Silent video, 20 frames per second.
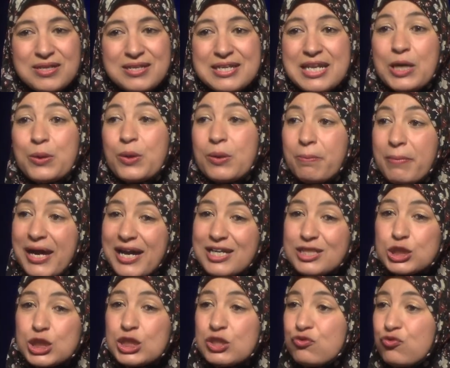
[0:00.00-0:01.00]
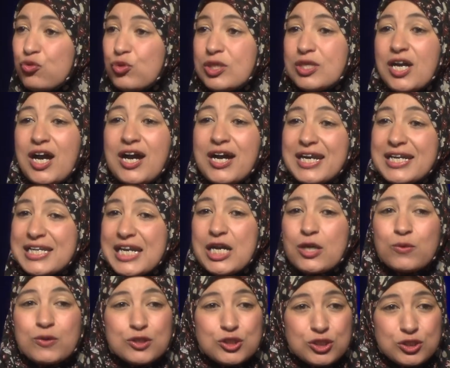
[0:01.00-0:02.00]
Now imagine if we guide
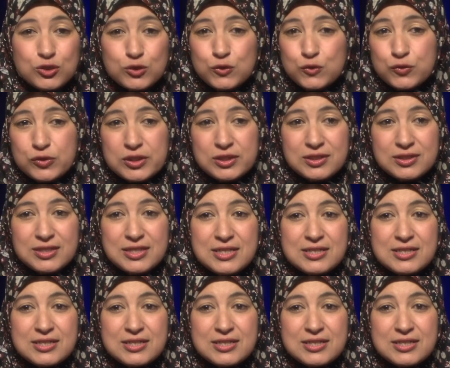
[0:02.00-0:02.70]
our children